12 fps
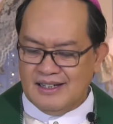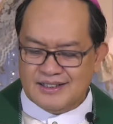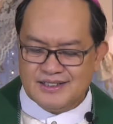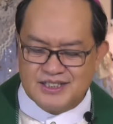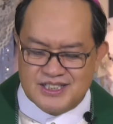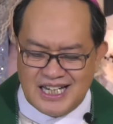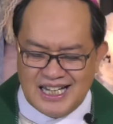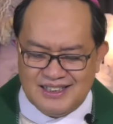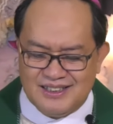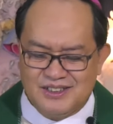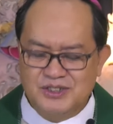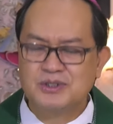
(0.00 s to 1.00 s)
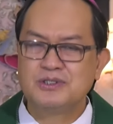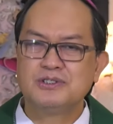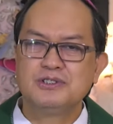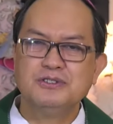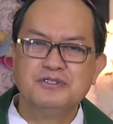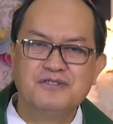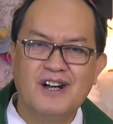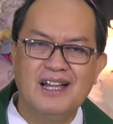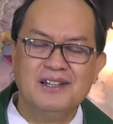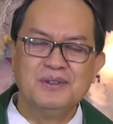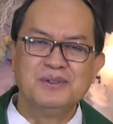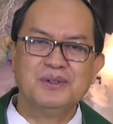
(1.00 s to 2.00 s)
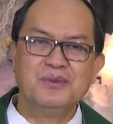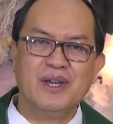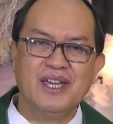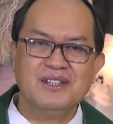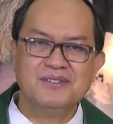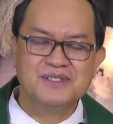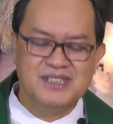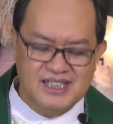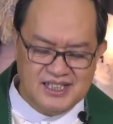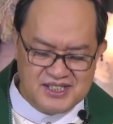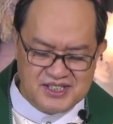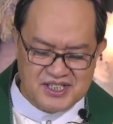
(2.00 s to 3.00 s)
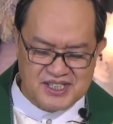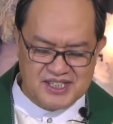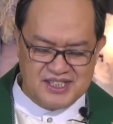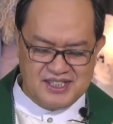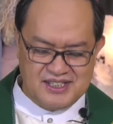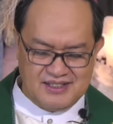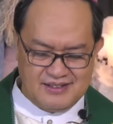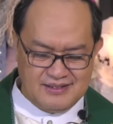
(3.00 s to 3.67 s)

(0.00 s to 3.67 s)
The challenge to follow the way of Jesus.